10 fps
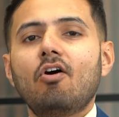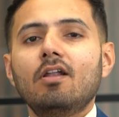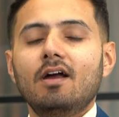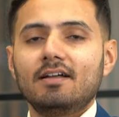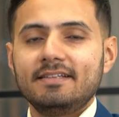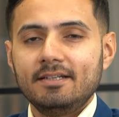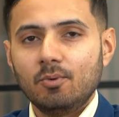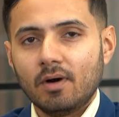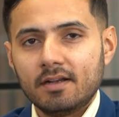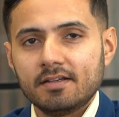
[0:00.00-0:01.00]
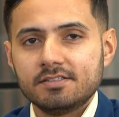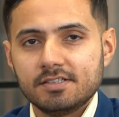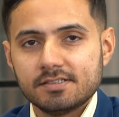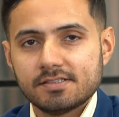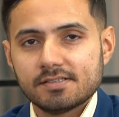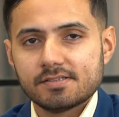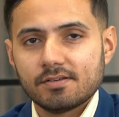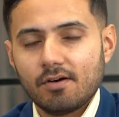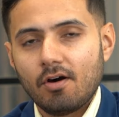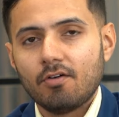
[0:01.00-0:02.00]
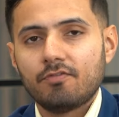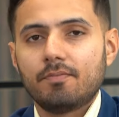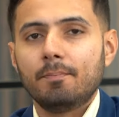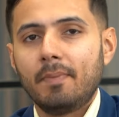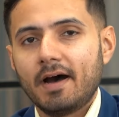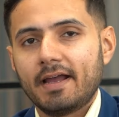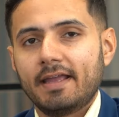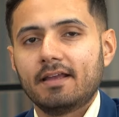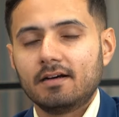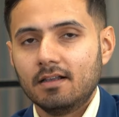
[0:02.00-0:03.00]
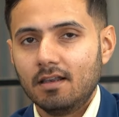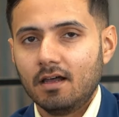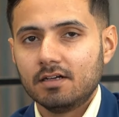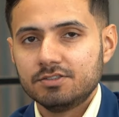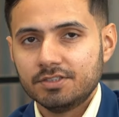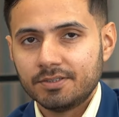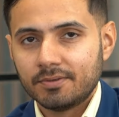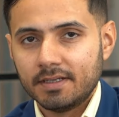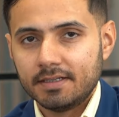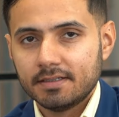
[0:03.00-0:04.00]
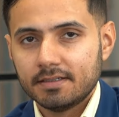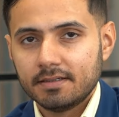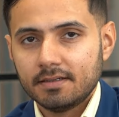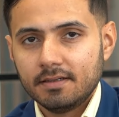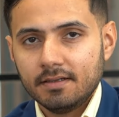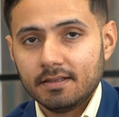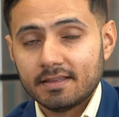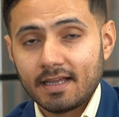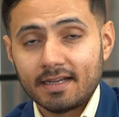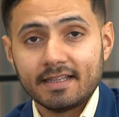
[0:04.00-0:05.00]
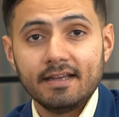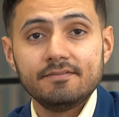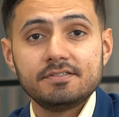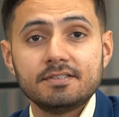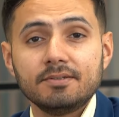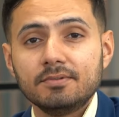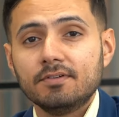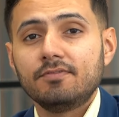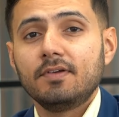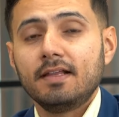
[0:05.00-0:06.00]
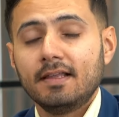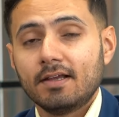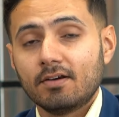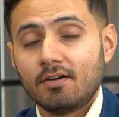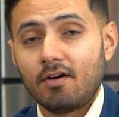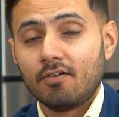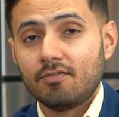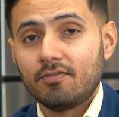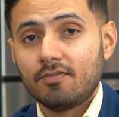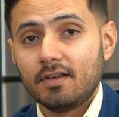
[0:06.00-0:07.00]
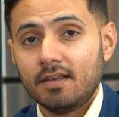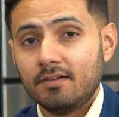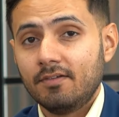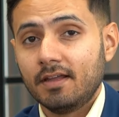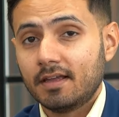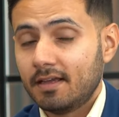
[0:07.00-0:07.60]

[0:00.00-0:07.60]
all are the advantages of buying a larger unit that gives you the feeling of living